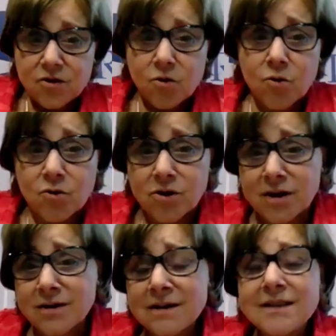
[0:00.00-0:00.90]

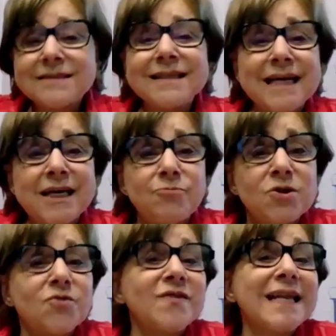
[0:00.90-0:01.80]
or the
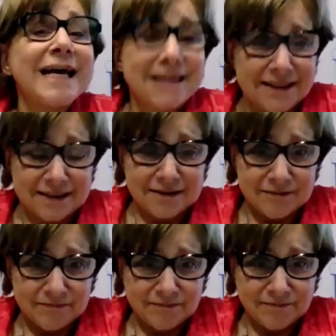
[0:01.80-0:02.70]
language of Latin.
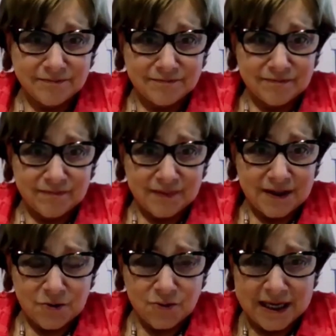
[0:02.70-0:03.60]

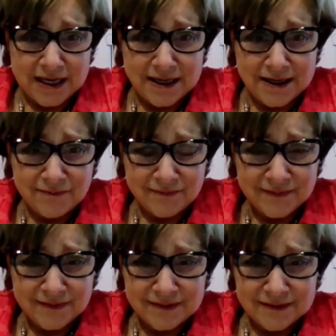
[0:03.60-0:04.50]
Okay?
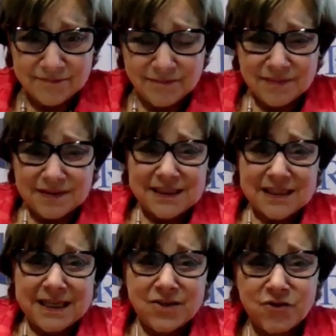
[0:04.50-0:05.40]
Did
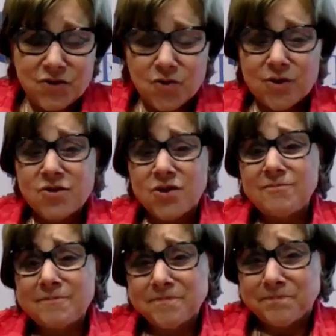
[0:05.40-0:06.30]
I answer your question?